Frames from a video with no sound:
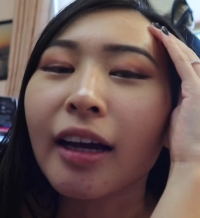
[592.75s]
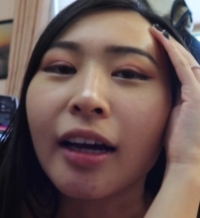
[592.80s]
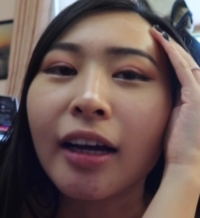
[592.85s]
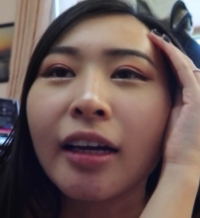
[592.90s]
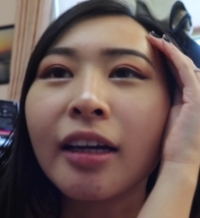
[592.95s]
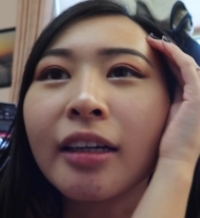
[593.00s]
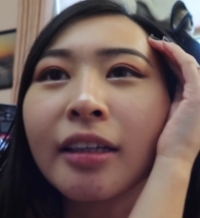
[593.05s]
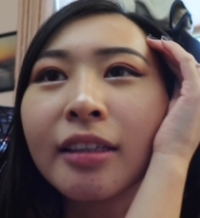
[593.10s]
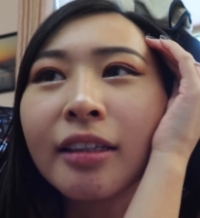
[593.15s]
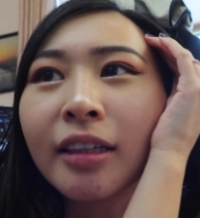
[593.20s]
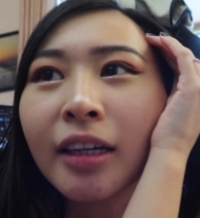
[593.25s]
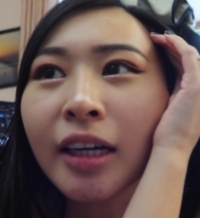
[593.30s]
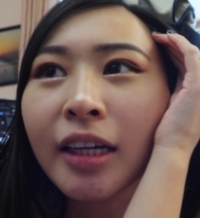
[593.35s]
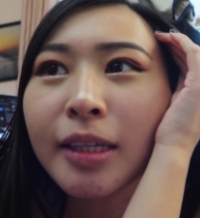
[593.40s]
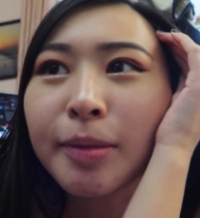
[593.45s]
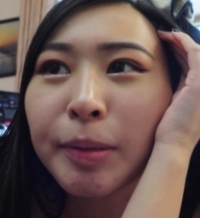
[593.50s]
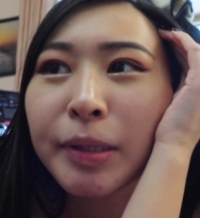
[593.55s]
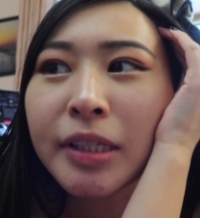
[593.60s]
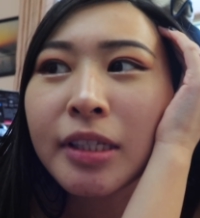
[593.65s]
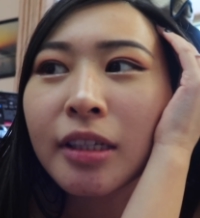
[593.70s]
I did not
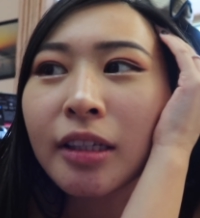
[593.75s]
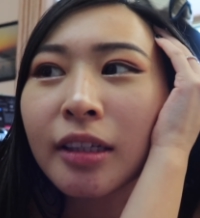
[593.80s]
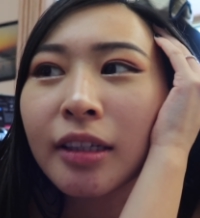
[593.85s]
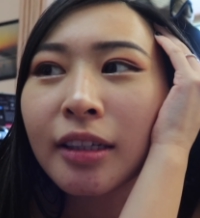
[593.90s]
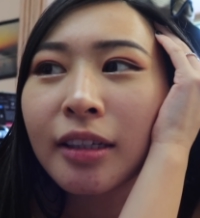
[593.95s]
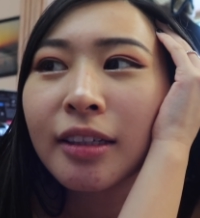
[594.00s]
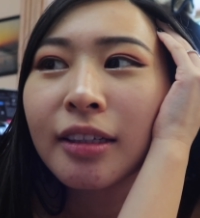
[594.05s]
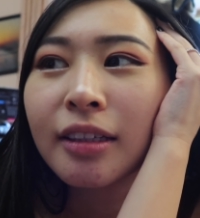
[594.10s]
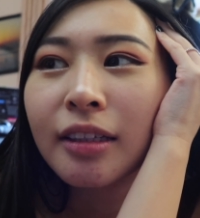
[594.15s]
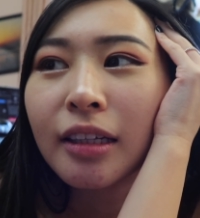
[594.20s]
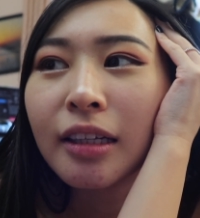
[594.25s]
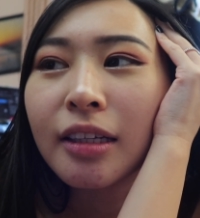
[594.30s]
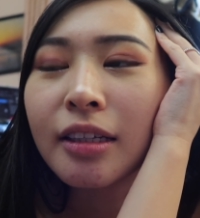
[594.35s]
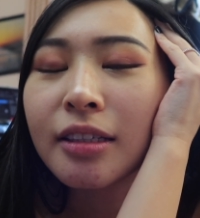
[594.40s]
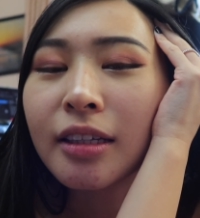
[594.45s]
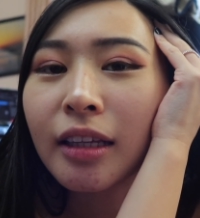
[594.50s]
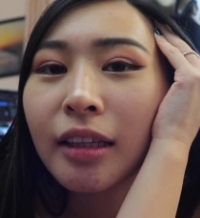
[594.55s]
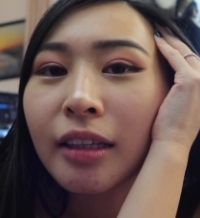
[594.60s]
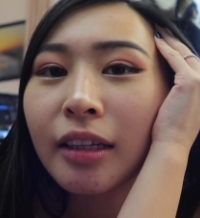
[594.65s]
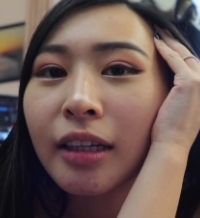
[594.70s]
expect to
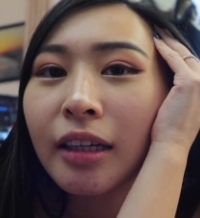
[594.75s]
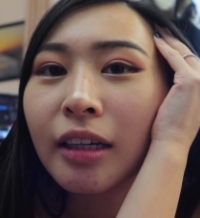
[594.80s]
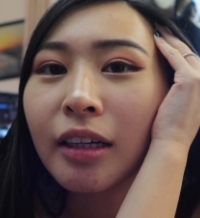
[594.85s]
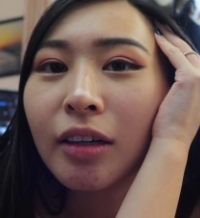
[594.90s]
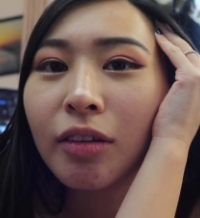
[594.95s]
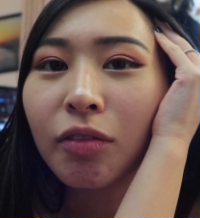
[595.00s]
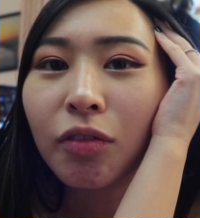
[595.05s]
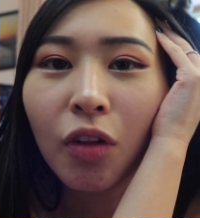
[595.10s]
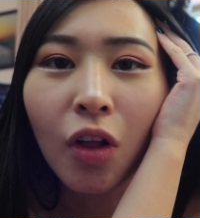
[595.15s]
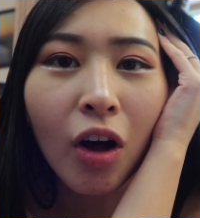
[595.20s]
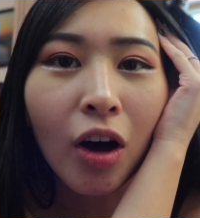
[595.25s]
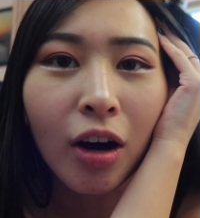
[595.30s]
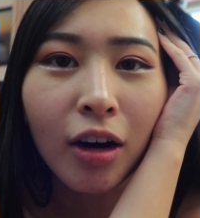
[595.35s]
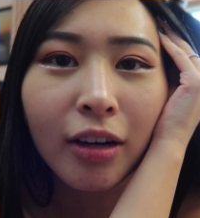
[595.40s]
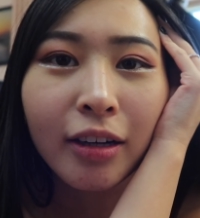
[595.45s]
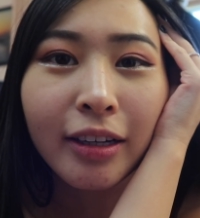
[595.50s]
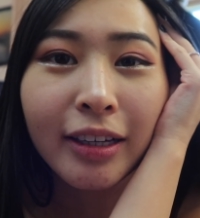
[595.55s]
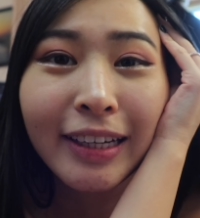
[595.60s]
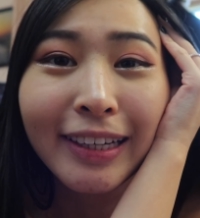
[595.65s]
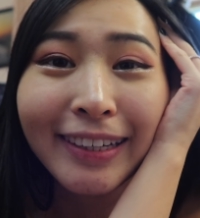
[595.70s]
suddenly
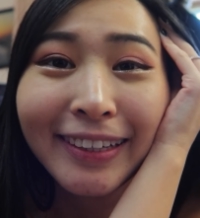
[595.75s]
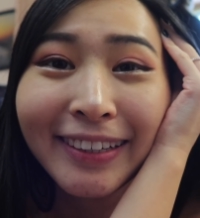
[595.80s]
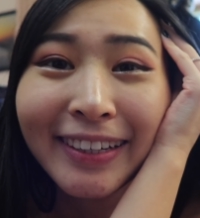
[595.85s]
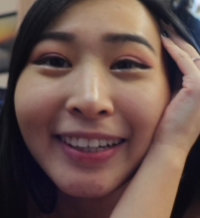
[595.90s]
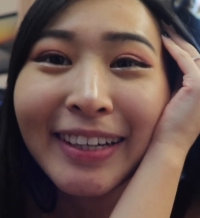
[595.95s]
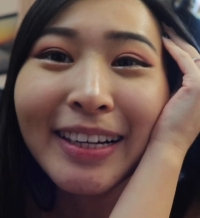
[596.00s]
vlog,